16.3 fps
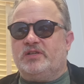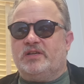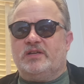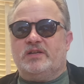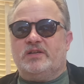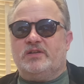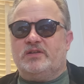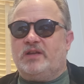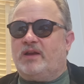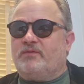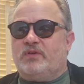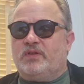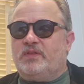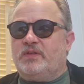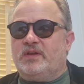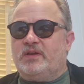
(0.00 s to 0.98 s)
and
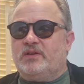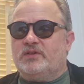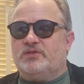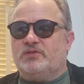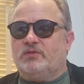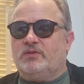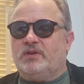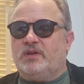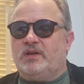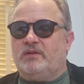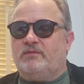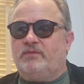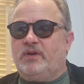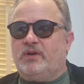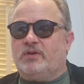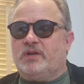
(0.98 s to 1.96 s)
everything is
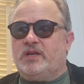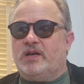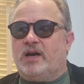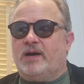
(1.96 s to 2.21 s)
looking very